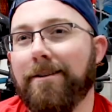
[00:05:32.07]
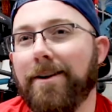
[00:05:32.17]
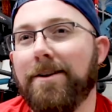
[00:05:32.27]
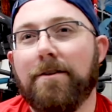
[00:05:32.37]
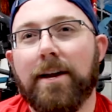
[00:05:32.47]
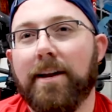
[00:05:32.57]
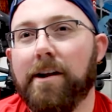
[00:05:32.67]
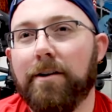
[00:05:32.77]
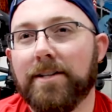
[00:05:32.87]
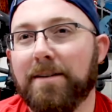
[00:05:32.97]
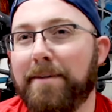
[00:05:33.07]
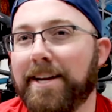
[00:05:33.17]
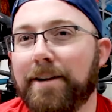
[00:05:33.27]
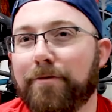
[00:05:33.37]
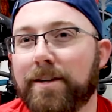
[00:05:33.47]
Are you gonna notice a
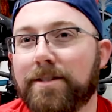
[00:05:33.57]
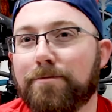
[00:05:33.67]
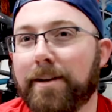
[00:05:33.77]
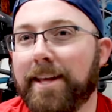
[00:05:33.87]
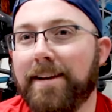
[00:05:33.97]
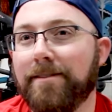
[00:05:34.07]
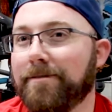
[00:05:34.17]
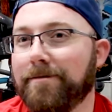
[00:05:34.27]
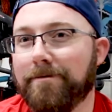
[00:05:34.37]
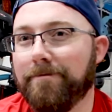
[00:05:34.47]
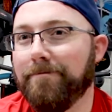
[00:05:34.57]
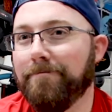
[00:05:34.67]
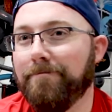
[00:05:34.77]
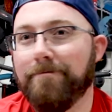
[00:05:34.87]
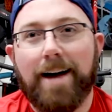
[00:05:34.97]
big difference with it?
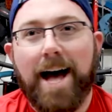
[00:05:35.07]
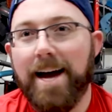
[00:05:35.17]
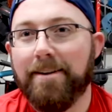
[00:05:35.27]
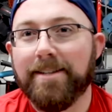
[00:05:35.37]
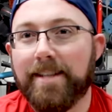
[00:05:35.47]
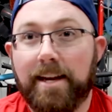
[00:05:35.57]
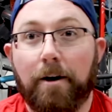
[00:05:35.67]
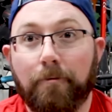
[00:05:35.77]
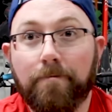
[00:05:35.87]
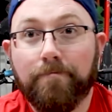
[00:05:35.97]
I'm gonna say no.